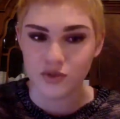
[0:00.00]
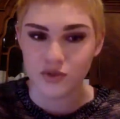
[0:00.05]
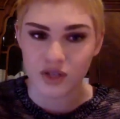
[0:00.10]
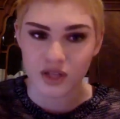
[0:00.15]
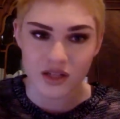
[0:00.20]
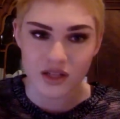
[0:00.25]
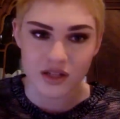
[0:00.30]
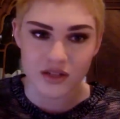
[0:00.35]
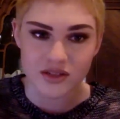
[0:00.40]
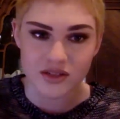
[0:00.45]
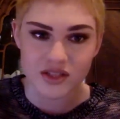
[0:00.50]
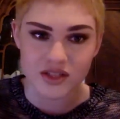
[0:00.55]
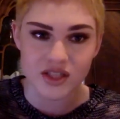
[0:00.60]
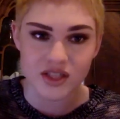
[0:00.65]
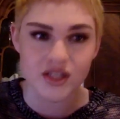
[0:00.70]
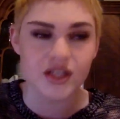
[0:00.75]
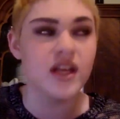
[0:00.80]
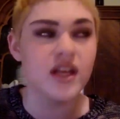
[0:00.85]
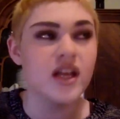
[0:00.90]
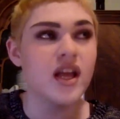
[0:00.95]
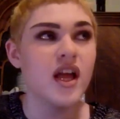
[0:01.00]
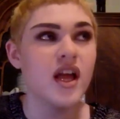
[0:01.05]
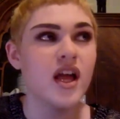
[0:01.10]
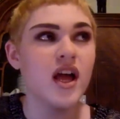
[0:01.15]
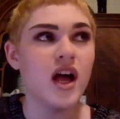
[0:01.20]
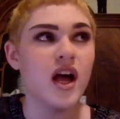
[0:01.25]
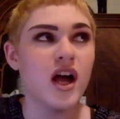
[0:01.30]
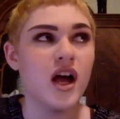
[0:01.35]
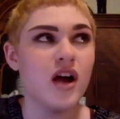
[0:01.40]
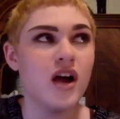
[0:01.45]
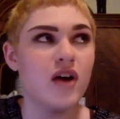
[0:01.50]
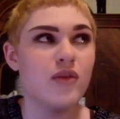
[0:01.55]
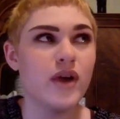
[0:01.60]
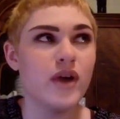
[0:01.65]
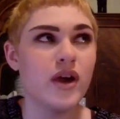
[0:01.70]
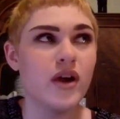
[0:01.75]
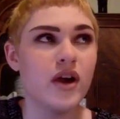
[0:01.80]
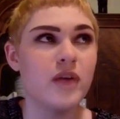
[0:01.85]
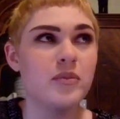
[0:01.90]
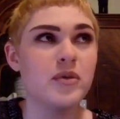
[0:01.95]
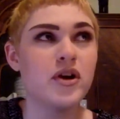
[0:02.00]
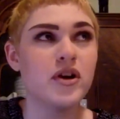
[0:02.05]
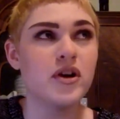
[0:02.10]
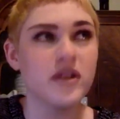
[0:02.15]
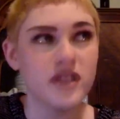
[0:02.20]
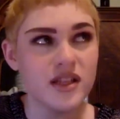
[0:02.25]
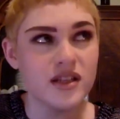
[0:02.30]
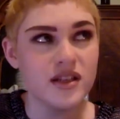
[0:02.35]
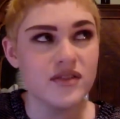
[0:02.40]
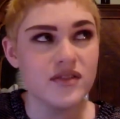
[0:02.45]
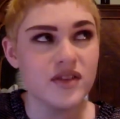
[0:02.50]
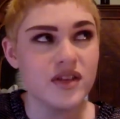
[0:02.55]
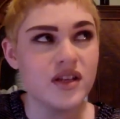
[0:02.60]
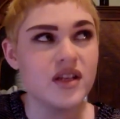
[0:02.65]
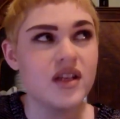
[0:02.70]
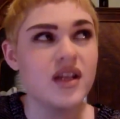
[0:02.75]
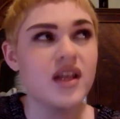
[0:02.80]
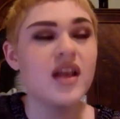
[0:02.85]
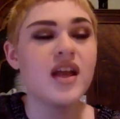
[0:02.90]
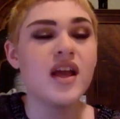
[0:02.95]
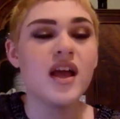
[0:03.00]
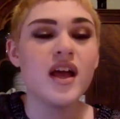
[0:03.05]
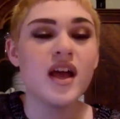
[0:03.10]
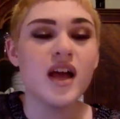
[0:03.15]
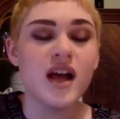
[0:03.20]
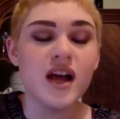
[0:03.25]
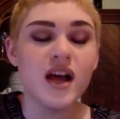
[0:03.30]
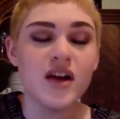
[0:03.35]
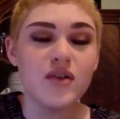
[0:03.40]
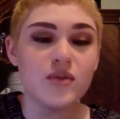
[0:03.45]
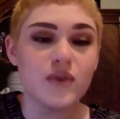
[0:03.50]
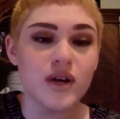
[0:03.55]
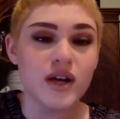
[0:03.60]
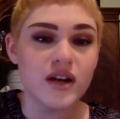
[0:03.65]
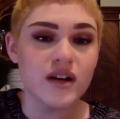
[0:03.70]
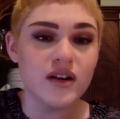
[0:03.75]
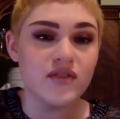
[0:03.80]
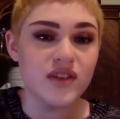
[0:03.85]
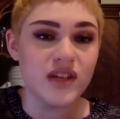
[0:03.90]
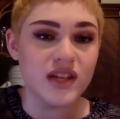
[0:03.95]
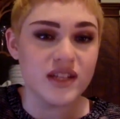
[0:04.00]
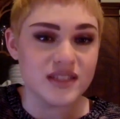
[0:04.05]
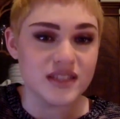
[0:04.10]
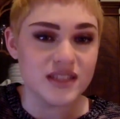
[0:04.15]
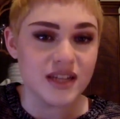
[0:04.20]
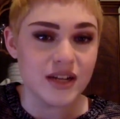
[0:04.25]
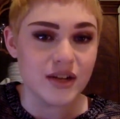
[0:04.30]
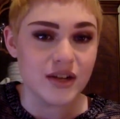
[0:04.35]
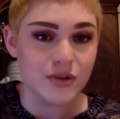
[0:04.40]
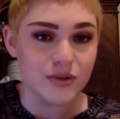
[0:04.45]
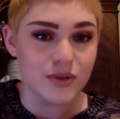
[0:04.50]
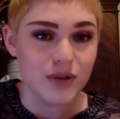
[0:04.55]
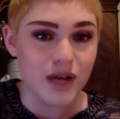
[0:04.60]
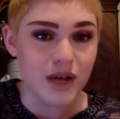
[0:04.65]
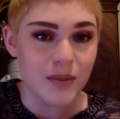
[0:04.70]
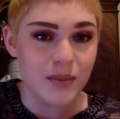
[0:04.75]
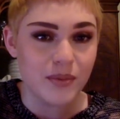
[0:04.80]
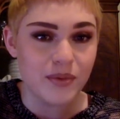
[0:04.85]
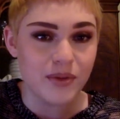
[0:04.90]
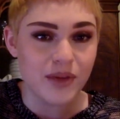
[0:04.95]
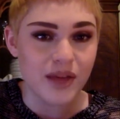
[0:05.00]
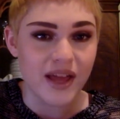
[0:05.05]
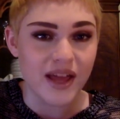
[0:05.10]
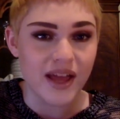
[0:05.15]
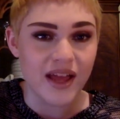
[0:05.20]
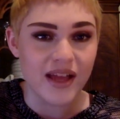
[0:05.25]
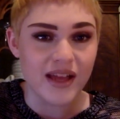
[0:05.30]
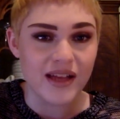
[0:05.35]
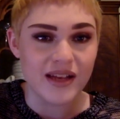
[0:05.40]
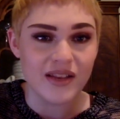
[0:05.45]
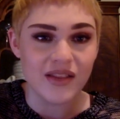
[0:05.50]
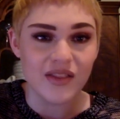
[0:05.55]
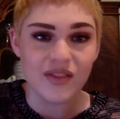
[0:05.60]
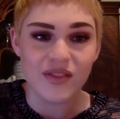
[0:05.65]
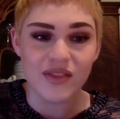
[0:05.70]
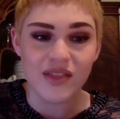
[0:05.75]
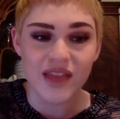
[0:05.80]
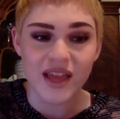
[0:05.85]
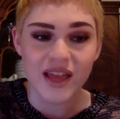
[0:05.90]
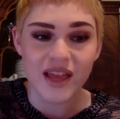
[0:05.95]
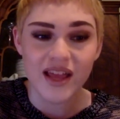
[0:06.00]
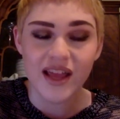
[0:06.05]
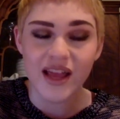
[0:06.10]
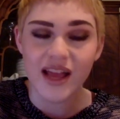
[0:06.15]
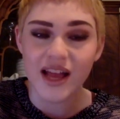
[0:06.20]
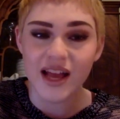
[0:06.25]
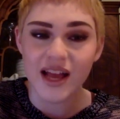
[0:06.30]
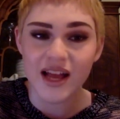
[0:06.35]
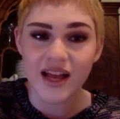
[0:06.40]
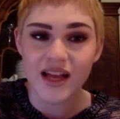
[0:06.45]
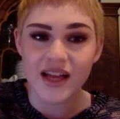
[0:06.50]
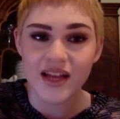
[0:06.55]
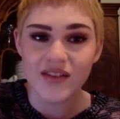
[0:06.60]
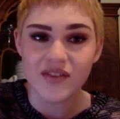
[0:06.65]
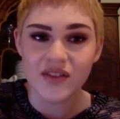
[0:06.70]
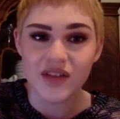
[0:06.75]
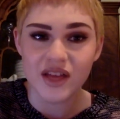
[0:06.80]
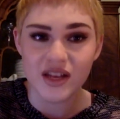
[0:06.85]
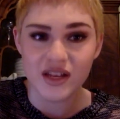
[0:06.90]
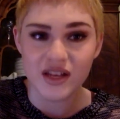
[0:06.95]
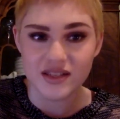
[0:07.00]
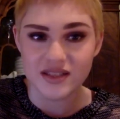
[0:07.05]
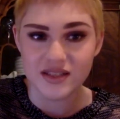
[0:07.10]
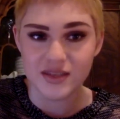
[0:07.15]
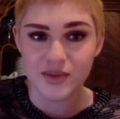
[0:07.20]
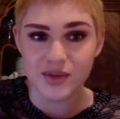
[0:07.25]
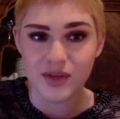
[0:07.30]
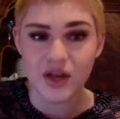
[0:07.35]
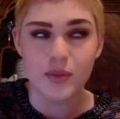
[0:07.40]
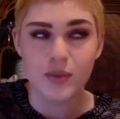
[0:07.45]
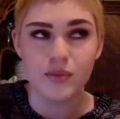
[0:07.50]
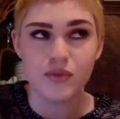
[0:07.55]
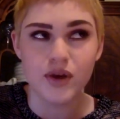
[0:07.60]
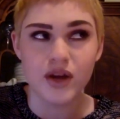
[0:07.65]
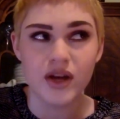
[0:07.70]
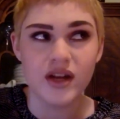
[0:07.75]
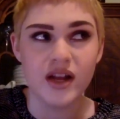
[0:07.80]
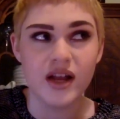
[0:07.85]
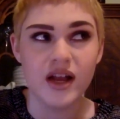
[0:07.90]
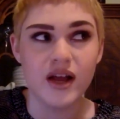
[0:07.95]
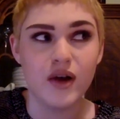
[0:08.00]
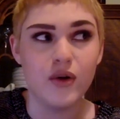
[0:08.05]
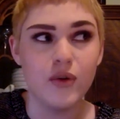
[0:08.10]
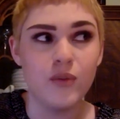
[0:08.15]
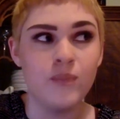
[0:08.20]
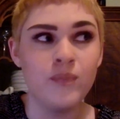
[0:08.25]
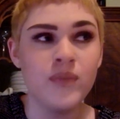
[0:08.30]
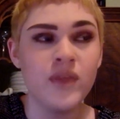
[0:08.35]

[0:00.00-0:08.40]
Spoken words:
really close to where I'm currently living, where Vanessa and I grew up. And they have an exhibit up right now